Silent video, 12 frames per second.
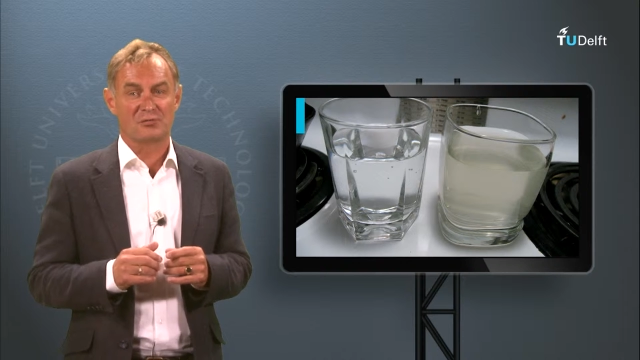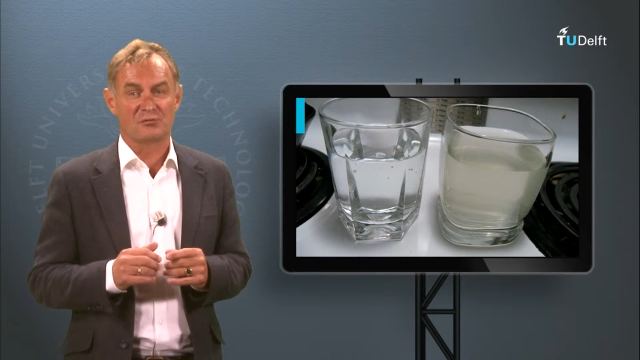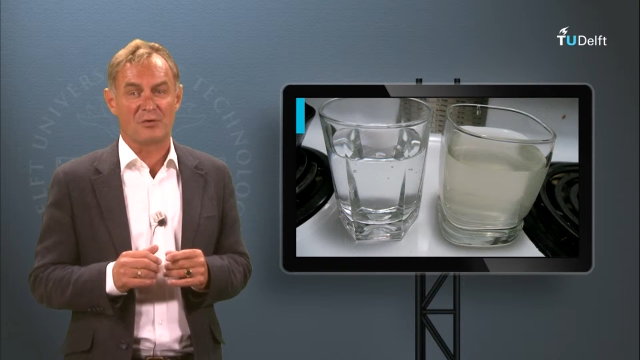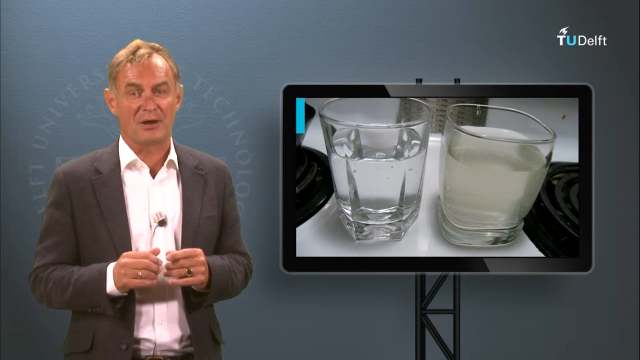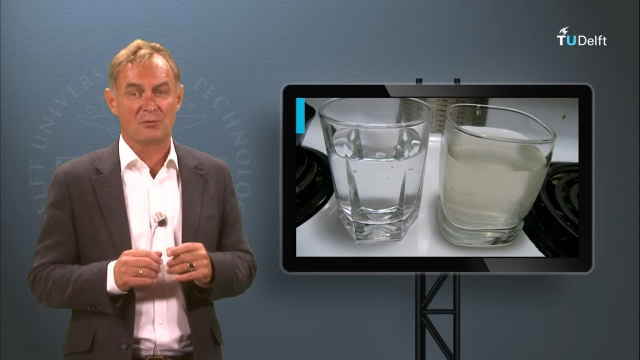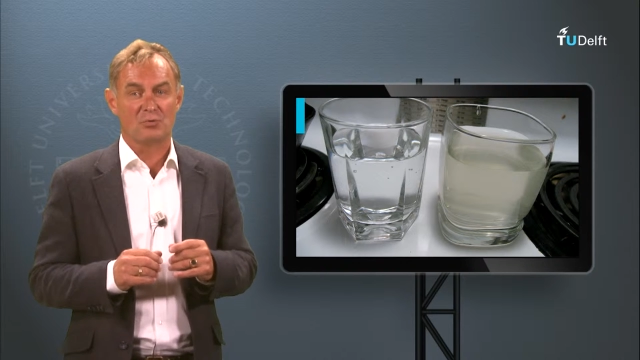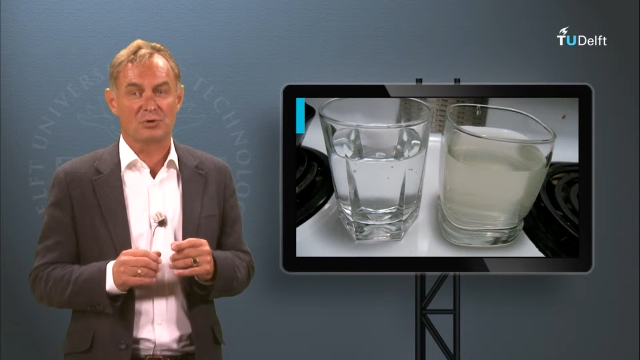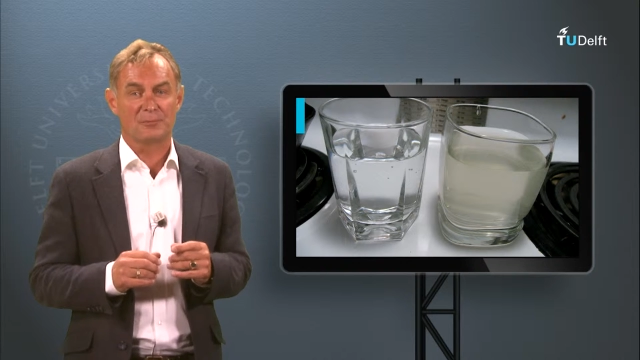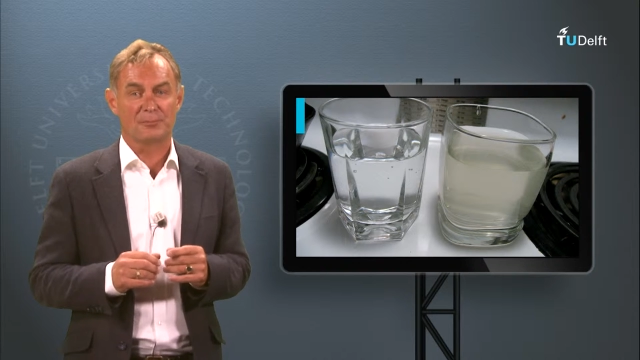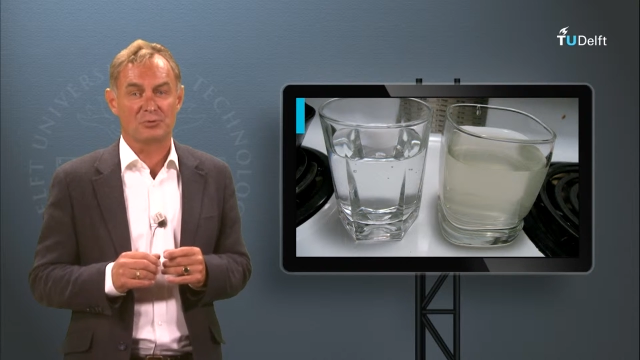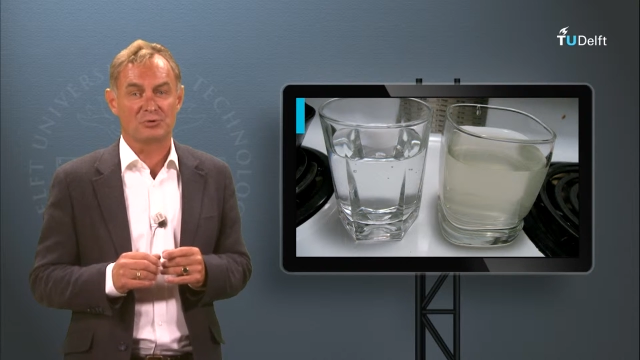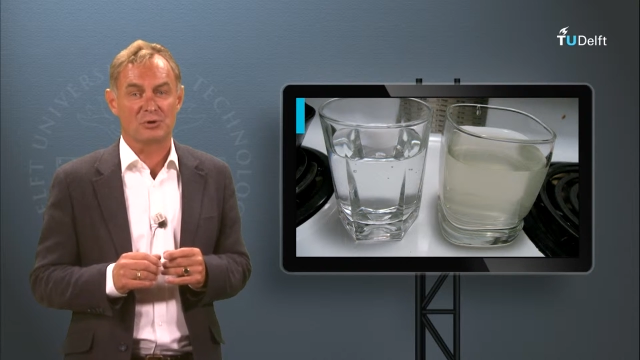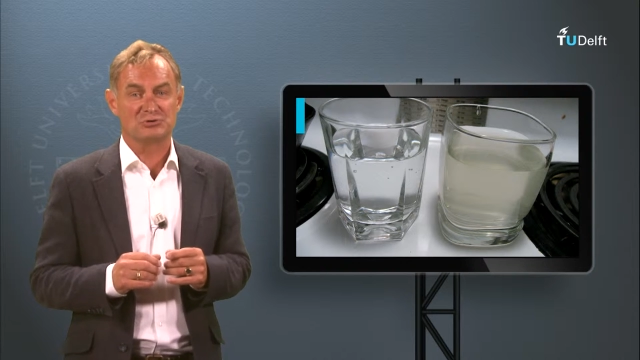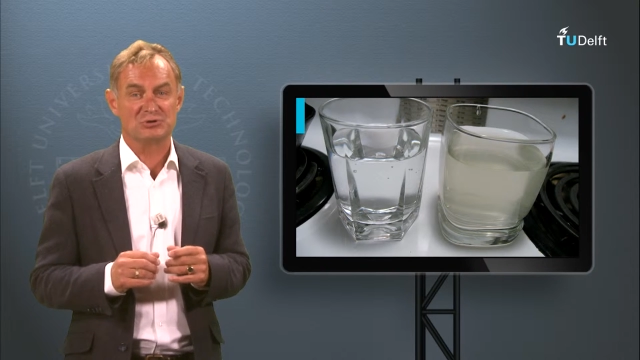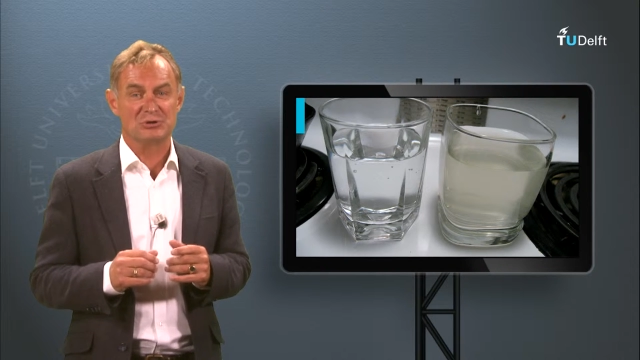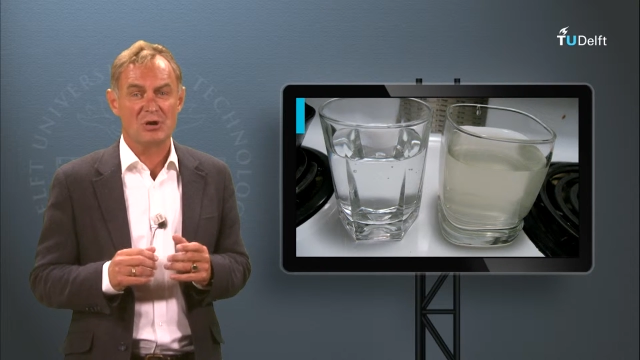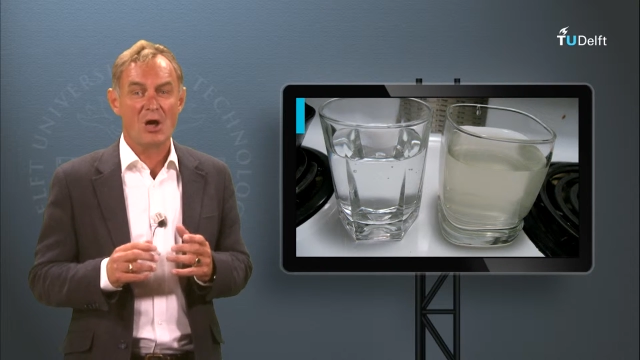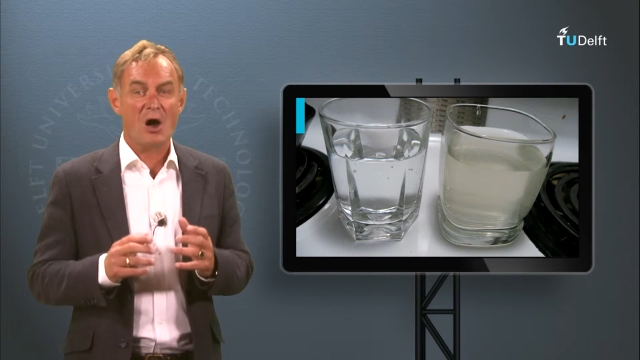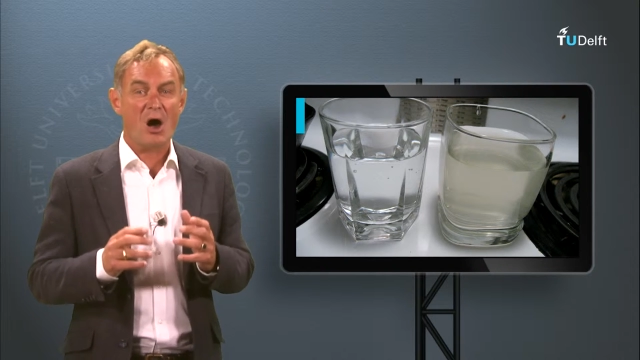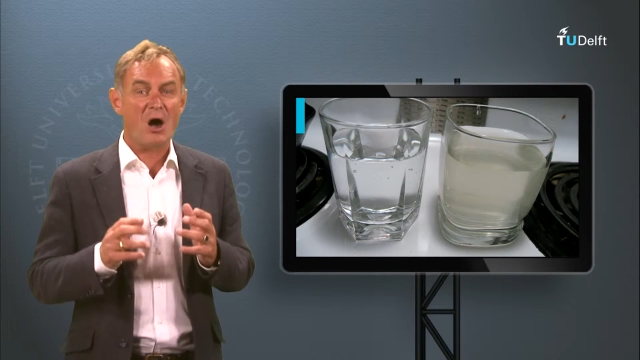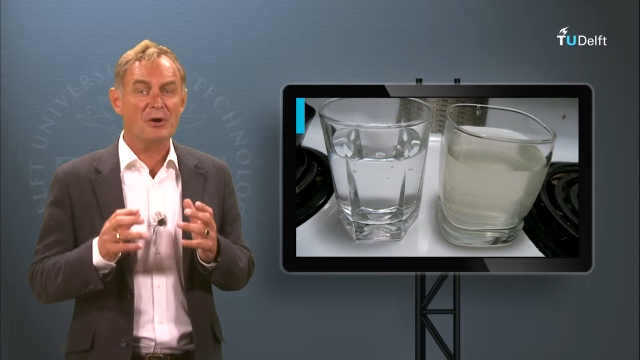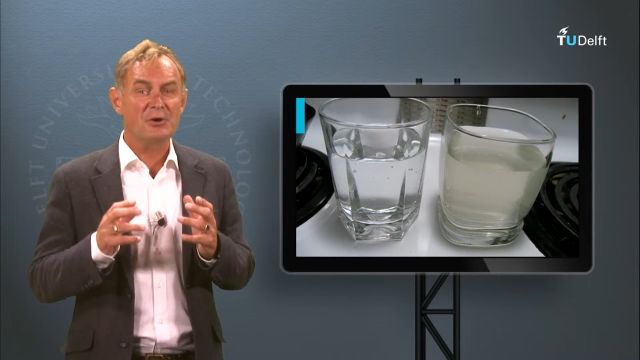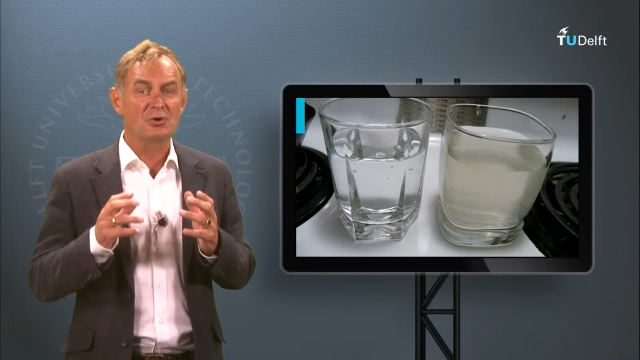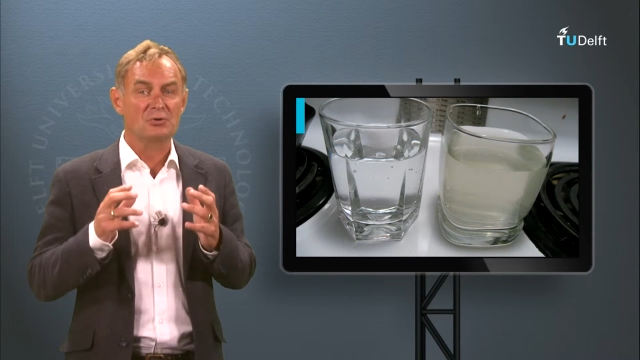for drinking water production
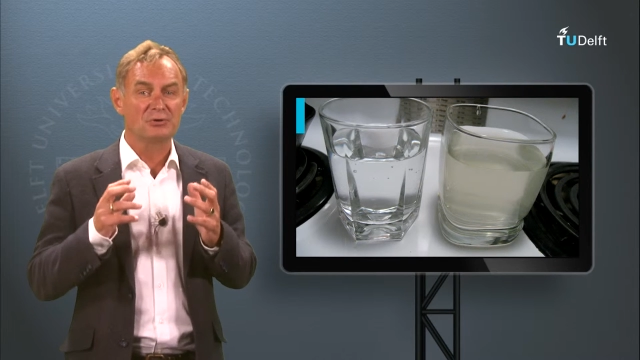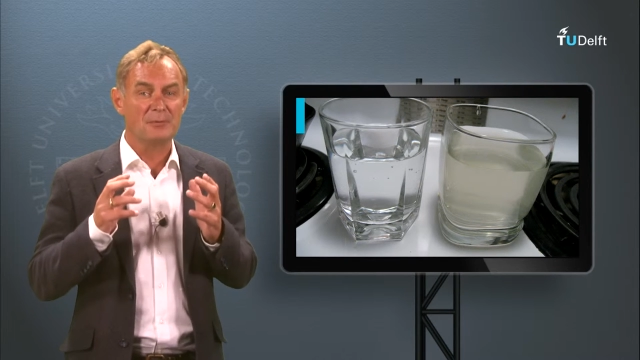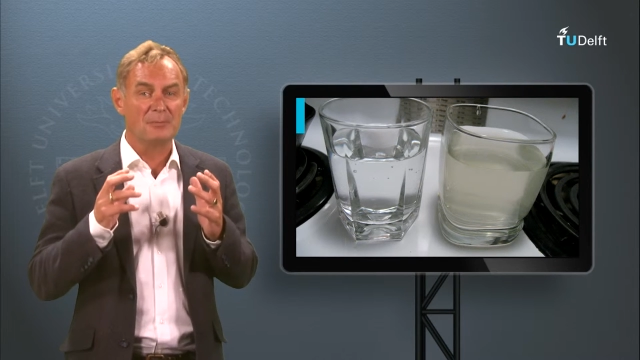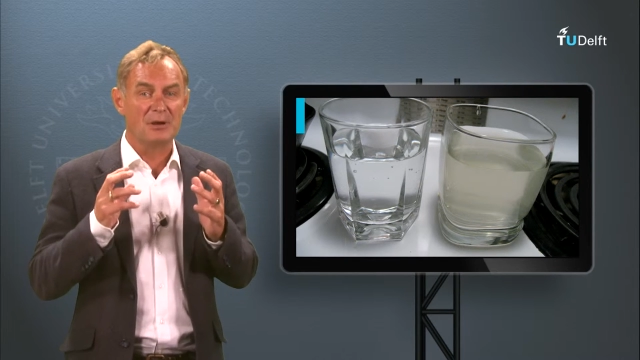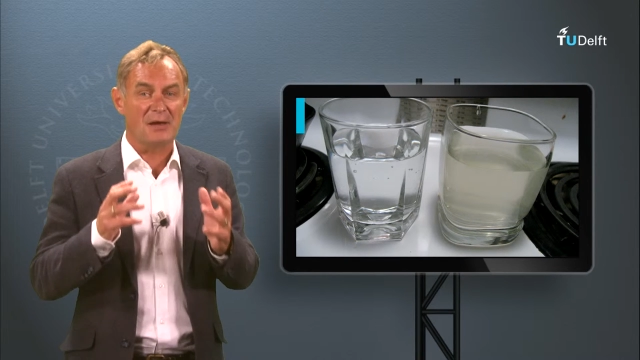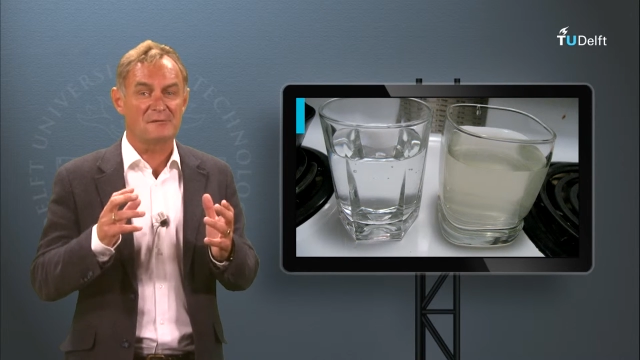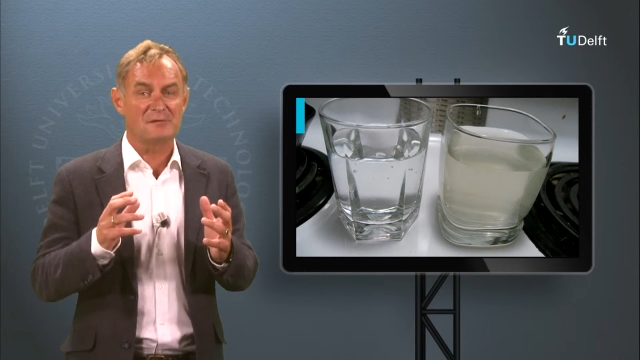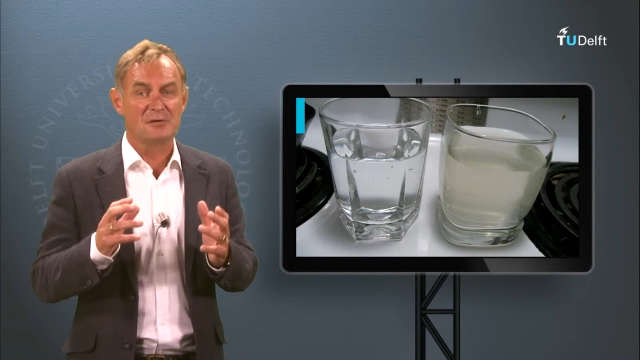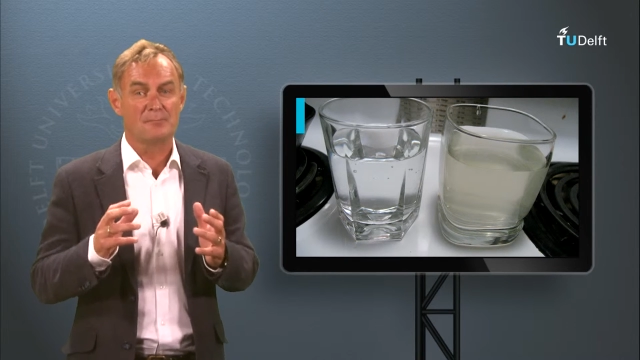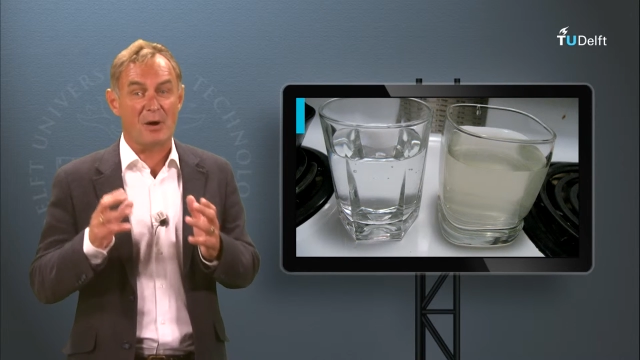are the contamination